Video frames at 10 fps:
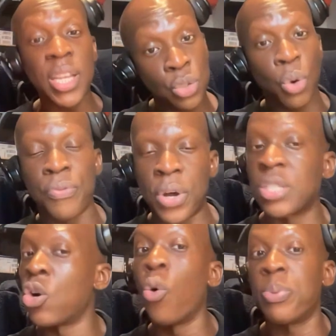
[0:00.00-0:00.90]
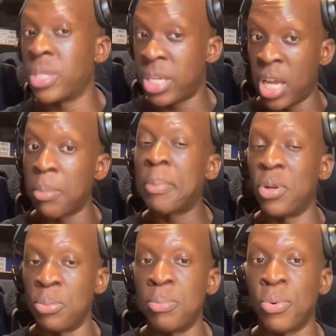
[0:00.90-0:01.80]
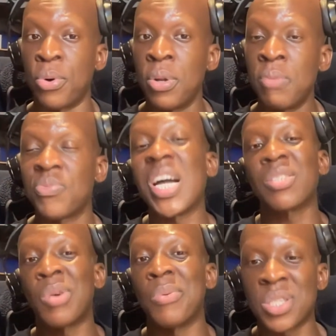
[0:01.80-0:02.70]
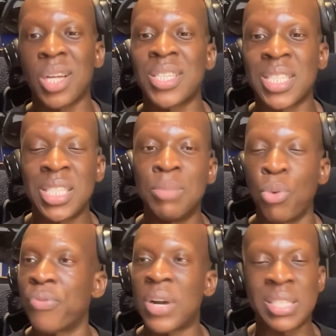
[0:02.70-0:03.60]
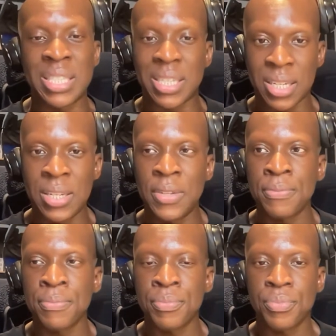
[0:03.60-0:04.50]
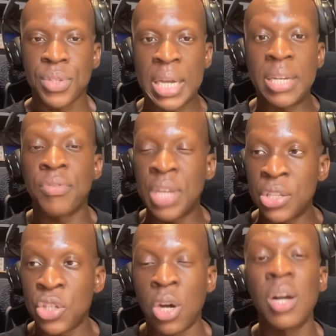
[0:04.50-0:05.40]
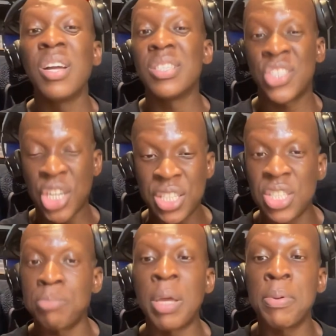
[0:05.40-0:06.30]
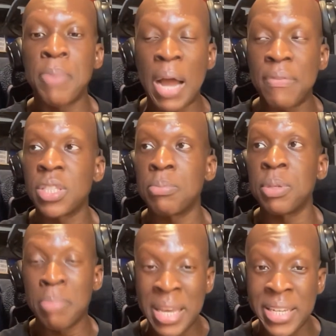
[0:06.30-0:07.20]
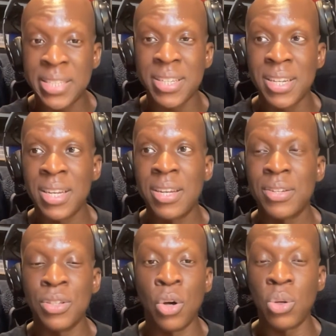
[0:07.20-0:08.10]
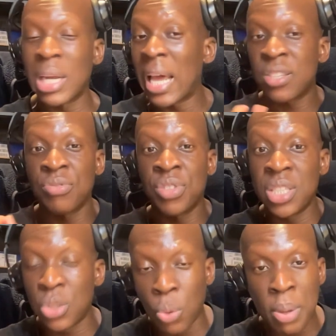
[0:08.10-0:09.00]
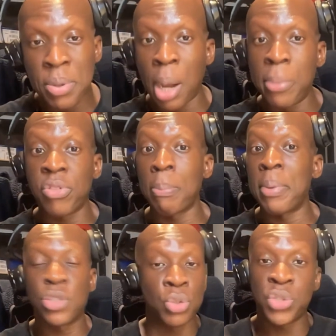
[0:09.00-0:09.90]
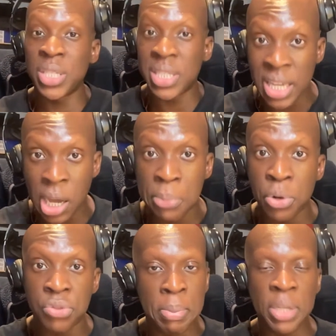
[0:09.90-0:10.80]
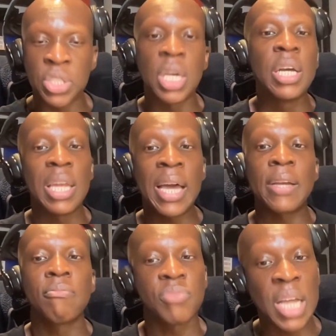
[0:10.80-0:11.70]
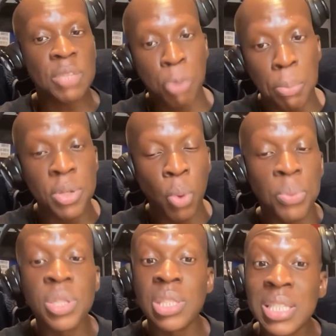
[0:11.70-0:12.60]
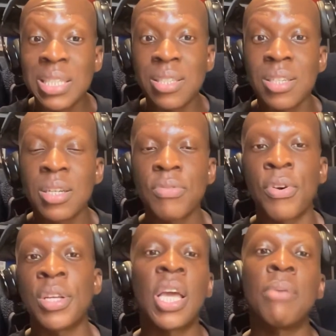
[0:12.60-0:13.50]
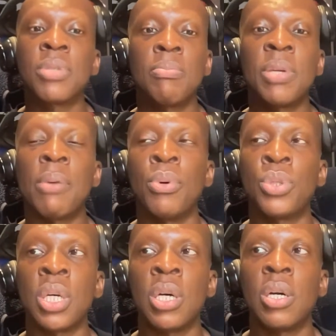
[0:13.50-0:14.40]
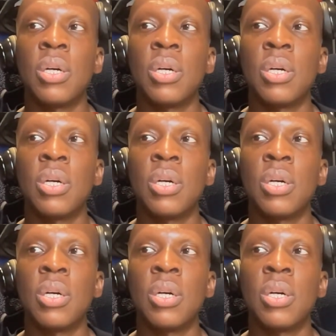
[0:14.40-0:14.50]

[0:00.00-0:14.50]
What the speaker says: score first, it opens the game up a little bit more. That's where we start to see the more frantic kind of nature, changes maybe having to be made. You know, the likes of Zizo maybe coming off the bench or Trezeguet coming off the bench. Like that's probably what we need for the game to be able to